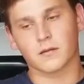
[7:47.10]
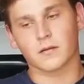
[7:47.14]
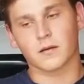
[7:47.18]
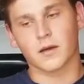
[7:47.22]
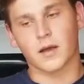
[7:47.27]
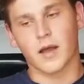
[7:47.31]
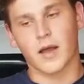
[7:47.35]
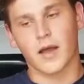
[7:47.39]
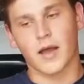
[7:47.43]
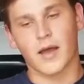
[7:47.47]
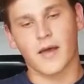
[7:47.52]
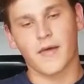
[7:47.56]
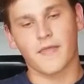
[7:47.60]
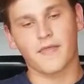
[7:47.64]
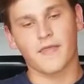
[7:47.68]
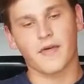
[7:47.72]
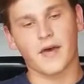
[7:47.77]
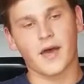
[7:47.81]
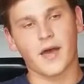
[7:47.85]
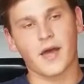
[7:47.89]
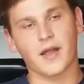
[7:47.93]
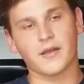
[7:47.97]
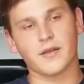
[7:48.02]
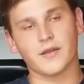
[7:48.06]
And
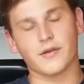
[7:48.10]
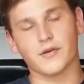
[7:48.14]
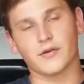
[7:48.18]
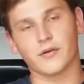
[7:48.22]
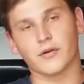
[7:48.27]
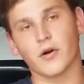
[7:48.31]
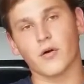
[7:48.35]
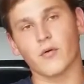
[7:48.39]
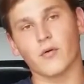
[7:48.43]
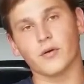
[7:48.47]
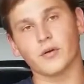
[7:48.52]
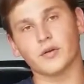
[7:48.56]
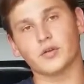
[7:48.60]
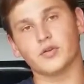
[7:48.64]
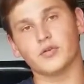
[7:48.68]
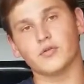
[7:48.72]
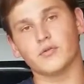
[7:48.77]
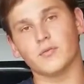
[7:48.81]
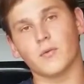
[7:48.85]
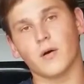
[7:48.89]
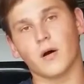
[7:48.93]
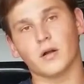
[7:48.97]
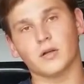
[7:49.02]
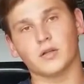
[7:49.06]
then you're going to
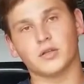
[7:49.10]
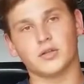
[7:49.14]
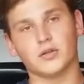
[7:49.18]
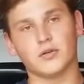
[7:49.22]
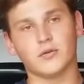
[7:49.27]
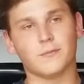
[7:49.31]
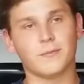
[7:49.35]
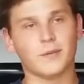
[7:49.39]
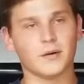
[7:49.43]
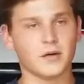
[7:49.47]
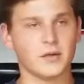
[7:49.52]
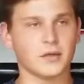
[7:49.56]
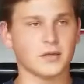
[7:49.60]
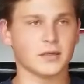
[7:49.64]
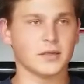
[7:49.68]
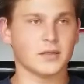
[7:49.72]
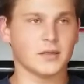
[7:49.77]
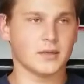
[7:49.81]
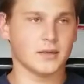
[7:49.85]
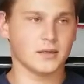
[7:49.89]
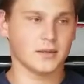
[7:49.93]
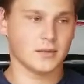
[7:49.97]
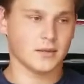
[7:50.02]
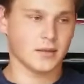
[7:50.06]
want to
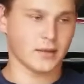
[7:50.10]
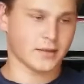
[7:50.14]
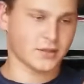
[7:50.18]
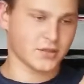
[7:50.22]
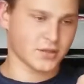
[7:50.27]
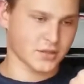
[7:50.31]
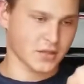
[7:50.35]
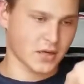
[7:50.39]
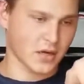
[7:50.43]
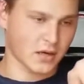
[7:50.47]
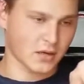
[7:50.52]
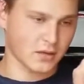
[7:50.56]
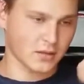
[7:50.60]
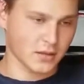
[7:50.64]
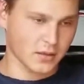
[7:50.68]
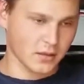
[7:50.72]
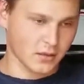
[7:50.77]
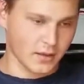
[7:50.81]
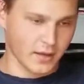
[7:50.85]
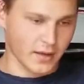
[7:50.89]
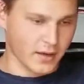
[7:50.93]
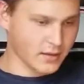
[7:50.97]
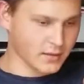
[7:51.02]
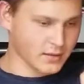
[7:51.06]
just cut a little
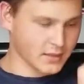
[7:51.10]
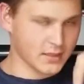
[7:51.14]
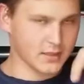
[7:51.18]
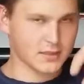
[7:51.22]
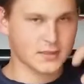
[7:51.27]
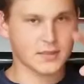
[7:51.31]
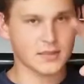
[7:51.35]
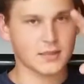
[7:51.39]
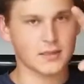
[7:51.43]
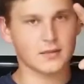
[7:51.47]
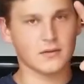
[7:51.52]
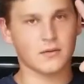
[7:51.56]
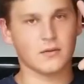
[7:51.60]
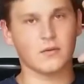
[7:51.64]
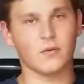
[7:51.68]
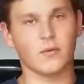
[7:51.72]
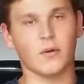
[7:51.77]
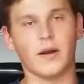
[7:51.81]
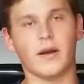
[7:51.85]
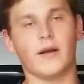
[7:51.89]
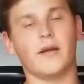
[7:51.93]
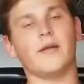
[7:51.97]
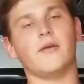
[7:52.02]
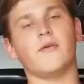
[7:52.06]
indent
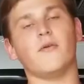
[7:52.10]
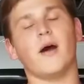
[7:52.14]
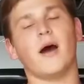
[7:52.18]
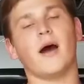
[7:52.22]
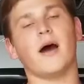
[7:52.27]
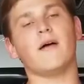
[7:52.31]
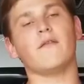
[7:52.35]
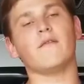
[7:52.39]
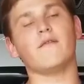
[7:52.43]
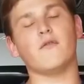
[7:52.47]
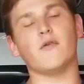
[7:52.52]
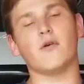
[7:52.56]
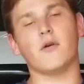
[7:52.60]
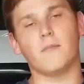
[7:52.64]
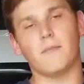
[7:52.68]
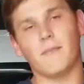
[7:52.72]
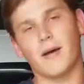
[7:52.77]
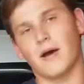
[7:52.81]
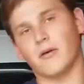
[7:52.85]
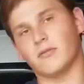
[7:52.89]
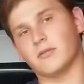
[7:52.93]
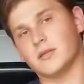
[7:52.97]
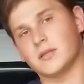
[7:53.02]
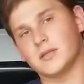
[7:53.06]
where you have your
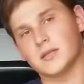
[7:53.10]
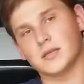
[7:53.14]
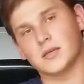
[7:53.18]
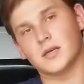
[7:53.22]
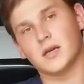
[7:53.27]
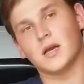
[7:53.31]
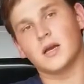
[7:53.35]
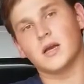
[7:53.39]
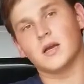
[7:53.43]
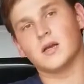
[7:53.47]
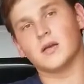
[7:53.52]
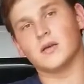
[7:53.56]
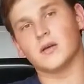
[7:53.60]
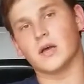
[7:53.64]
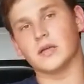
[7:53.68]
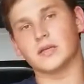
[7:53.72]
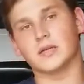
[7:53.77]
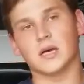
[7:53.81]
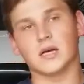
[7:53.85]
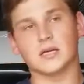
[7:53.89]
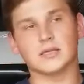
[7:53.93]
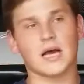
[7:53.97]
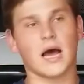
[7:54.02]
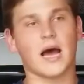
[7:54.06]
mounts,
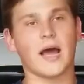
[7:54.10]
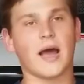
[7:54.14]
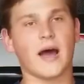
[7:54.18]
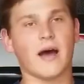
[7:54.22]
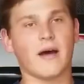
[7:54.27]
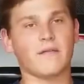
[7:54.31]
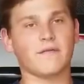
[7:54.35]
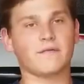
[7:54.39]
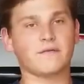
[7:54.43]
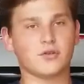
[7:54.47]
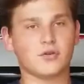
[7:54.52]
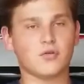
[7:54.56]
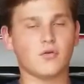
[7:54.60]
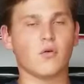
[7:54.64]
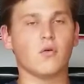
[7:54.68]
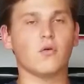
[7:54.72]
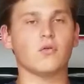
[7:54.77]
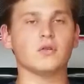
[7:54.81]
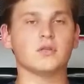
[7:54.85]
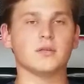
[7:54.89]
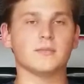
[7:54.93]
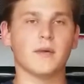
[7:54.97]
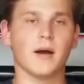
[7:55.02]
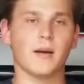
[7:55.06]
because I have 2
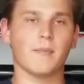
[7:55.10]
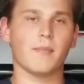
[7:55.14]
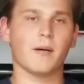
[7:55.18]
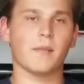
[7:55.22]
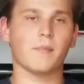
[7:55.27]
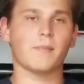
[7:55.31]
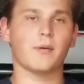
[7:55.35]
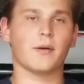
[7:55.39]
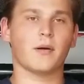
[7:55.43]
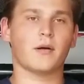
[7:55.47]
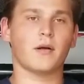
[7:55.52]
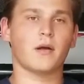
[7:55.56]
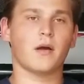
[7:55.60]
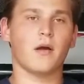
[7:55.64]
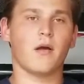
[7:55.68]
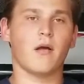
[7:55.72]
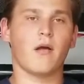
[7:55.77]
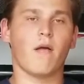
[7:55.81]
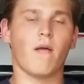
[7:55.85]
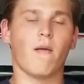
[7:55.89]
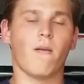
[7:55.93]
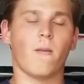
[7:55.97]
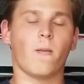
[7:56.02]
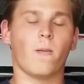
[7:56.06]
holes in my bumper
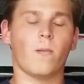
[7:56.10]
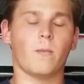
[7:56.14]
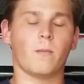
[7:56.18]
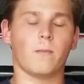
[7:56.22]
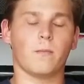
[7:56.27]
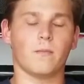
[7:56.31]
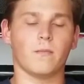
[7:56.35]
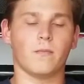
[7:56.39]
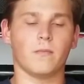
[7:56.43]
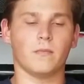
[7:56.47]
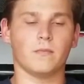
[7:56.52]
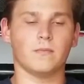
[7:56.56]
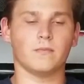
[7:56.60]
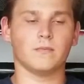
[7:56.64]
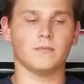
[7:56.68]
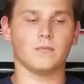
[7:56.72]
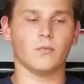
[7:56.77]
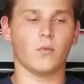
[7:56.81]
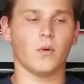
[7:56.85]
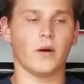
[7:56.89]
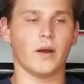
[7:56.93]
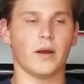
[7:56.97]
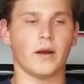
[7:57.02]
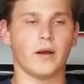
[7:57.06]

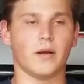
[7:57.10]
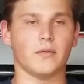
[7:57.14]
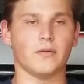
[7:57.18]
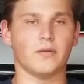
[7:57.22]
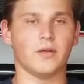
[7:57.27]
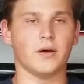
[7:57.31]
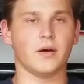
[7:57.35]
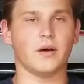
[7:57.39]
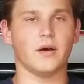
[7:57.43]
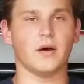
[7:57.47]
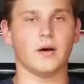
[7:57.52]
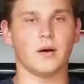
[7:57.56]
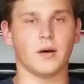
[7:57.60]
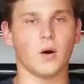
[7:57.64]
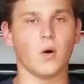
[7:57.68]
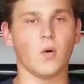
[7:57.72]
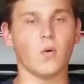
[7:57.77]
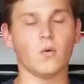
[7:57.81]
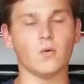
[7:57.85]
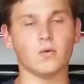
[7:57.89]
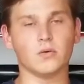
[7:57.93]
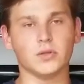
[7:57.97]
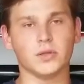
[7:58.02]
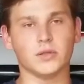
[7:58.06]
where the
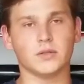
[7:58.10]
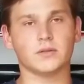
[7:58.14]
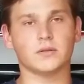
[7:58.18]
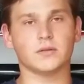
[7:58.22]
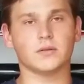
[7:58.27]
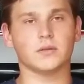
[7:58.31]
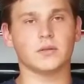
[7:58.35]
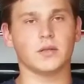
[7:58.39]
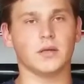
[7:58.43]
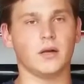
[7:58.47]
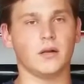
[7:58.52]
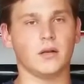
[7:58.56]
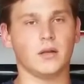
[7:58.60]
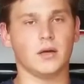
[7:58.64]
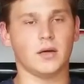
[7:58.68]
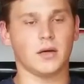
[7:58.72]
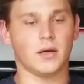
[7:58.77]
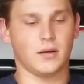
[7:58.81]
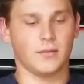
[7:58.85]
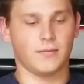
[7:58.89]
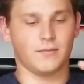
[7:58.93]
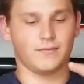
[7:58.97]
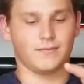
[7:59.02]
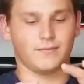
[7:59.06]
old
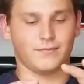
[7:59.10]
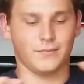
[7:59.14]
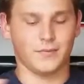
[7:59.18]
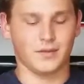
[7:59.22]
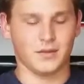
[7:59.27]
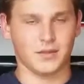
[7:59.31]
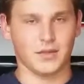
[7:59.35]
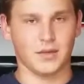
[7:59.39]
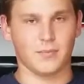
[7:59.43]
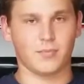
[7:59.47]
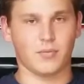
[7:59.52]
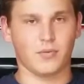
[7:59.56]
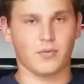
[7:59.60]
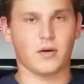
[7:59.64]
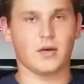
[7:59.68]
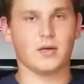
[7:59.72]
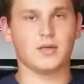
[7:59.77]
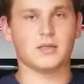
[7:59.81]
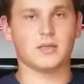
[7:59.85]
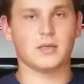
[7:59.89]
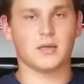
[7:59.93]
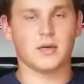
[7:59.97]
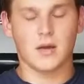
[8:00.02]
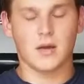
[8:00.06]
little lip
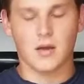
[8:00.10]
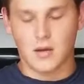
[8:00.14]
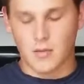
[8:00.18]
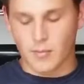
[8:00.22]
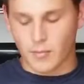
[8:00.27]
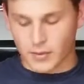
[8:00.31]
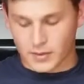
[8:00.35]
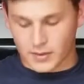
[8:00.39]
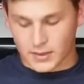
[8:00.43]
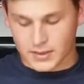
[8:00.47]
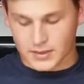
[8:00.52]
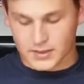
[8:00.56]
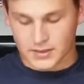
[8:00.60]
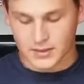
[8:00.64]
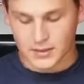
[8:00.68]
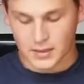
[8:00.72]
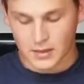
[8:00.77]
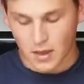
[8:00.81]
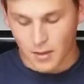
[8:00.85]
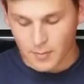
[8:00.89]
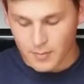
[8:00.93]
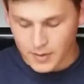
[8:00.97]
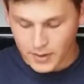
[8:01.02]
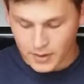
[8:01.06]
was, but this is a
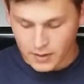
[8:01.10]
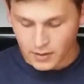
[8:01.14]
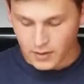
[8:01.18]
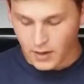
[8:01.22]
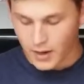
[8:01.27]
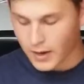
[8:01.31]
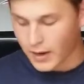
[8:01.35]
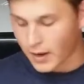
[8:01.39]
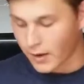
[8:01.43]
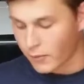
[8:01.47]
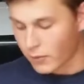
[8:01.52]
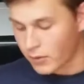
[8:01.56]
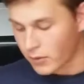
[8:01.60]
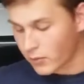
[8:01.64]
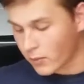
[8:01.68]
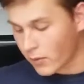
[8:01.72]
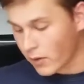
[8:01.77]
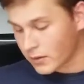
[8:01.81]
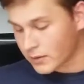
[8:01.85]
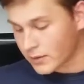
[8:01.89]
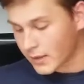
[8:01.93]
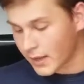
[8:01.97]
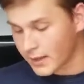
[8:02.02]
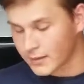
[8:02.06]
lot bigger, and I'd
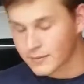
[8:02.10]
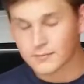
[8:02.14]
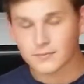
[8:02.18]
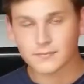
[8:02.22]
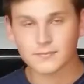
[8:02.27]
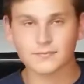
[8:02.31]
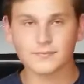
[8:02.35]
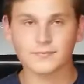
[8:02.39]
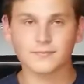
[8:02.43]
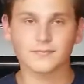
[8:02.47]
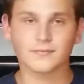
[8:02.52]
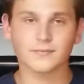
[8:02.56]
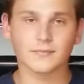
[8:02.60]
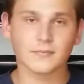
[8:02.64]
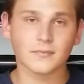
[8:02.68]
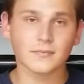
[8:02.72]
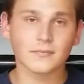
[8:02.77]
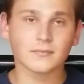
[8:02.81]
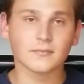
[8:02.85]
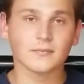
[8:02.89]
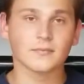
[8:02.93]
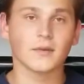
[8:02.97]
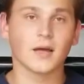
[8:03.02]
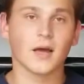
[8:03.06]
want that
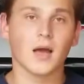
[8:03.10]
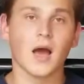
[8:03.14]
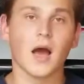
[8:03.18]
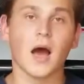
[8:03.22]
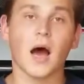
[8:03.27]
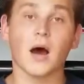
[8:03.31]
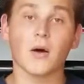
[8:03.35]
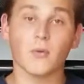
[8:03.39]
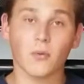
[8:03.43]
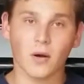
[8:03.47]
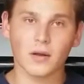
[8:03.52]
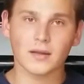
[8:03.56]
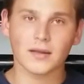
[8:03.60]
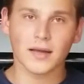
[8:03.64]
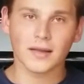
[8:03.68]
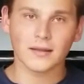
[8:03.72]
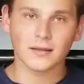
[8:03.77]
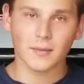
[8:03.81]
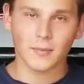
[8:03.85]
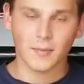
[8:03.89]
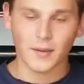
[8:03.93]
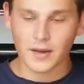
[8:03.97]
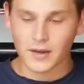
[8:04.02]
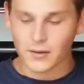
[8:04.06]

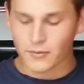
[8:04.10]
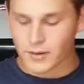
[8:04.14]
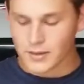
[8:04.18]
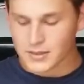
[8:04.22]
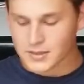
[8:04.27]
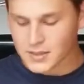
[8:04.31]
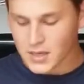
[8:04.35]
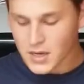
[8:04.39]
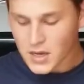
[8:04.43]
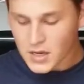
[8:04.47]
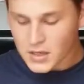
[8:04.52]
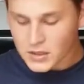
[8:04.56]
lip anyways.